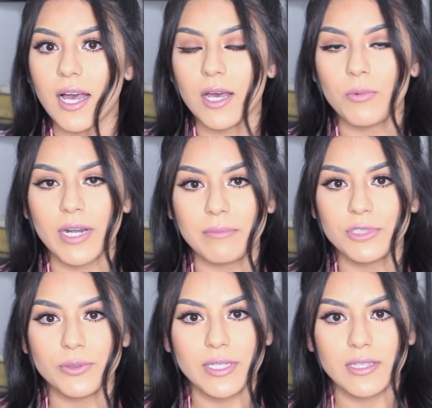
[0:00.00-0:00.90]
when I'm
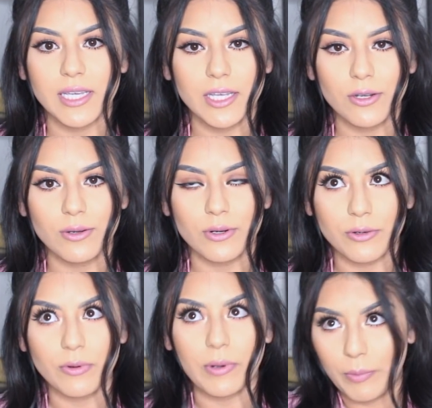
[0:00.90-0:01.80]
doing the keto,
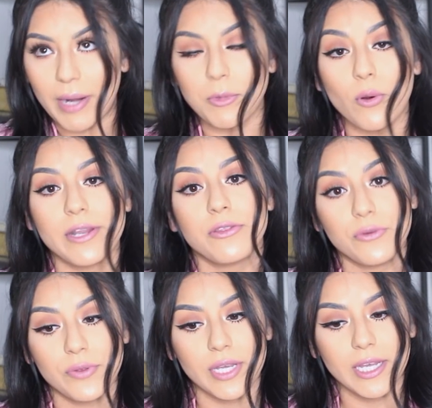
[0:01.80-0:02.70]
or when I'm going
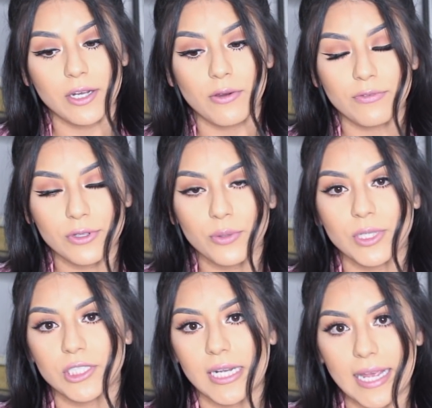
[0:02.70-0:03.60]
through the keto flu,
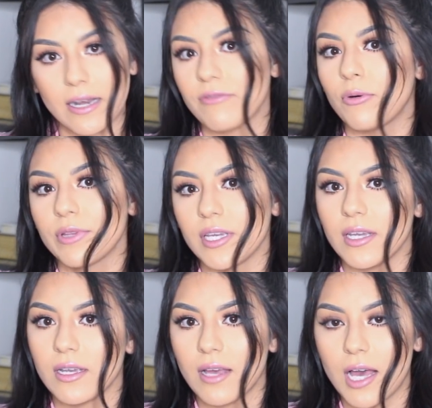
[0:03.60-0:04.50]
which again, I've
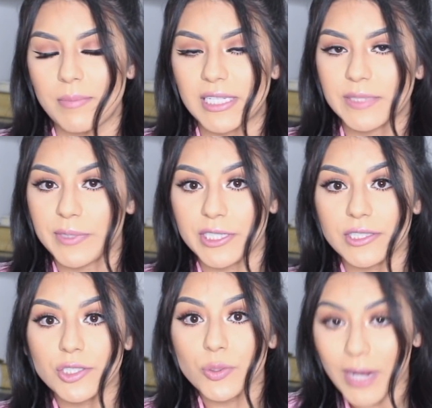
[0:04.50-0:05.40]
only
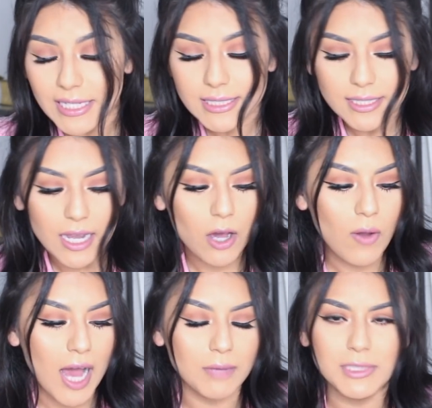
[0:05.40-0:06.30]
experienced twice
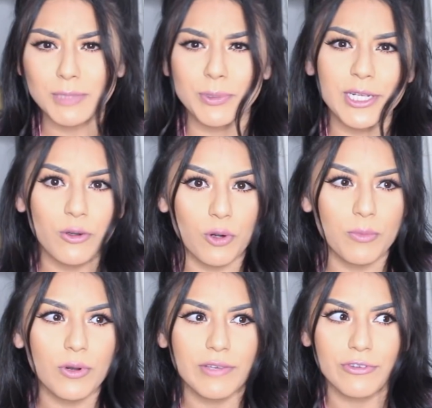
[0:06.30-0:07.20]
now, it's pretty
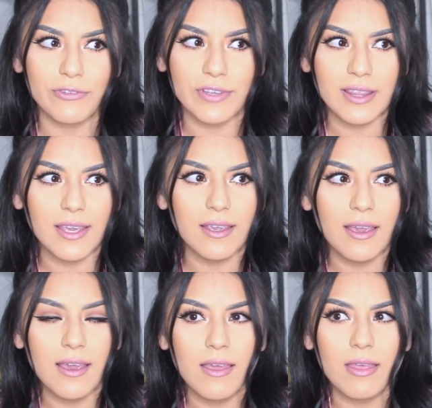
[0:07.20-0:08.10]
normal. If you're feeling
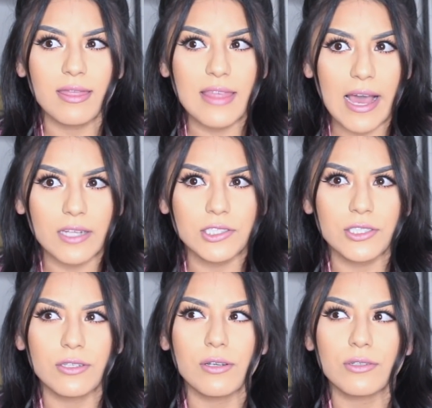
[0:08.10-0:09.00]

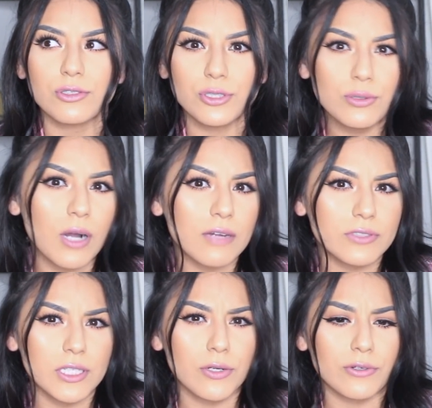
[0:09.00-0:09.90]
that too
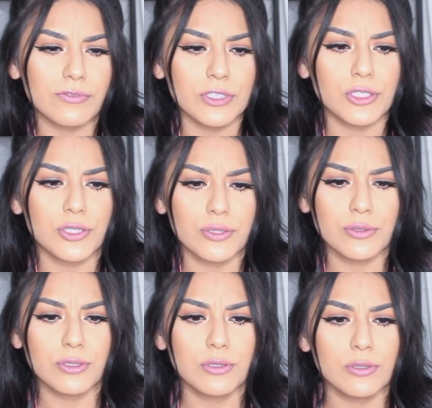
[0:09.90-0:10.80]
often or for
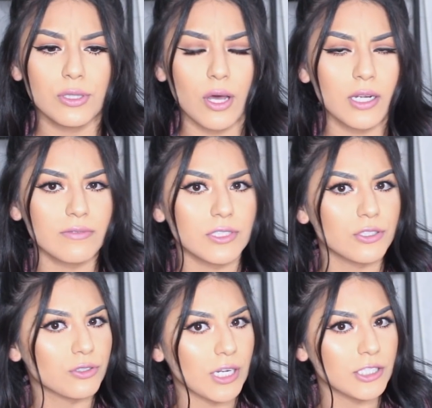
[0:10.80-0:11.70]
too long of a
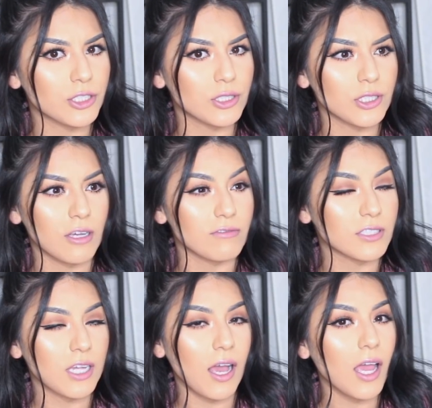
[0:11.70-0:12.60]
stretch of
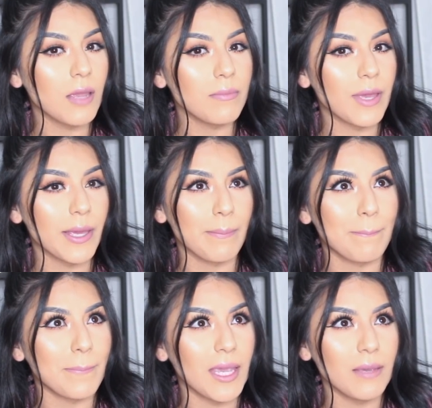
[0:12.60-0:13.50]
time, it
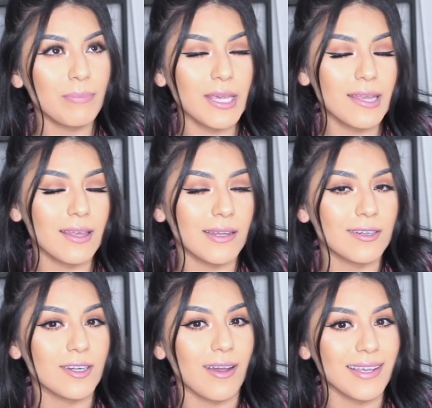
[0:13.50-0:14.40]
may be that
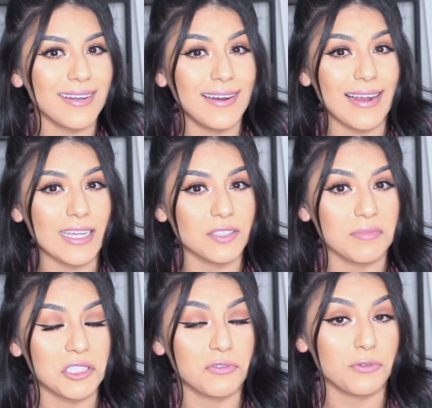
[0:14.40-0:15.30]
you're not eating as
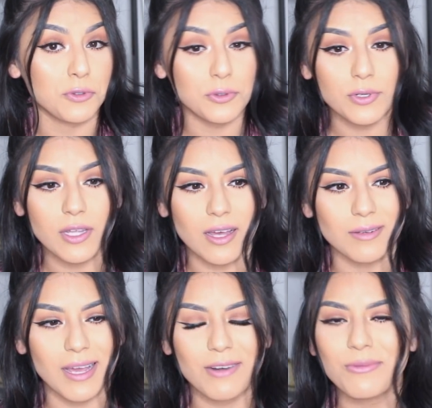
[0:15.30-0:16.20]
much food.
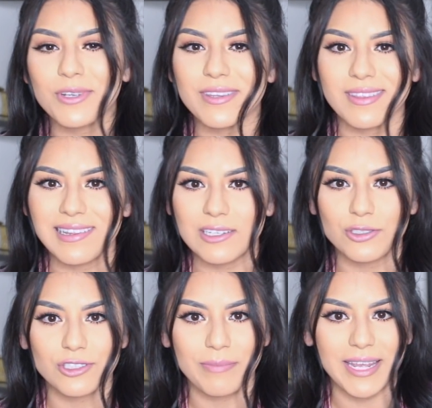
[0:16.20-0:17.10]
I don't really think that you
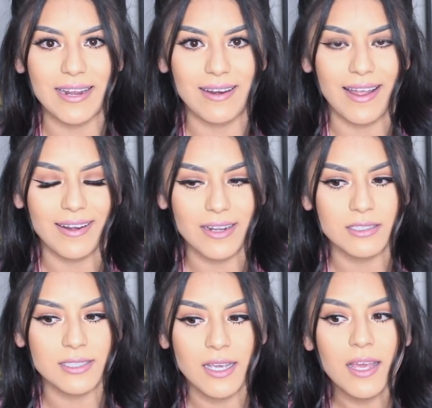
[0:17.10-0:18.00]
should be getting
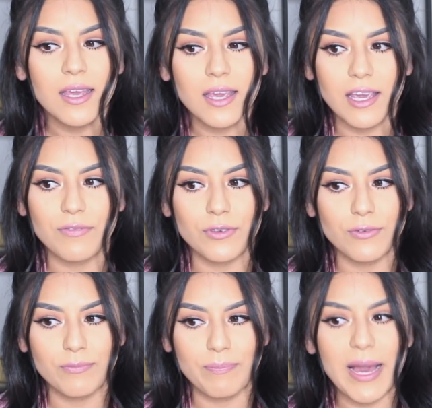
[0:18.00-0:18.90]
headaches if
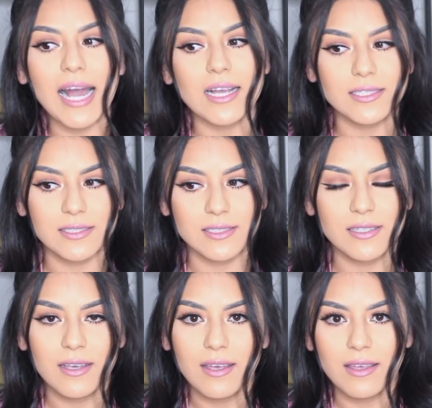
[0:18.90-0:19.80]
you've passed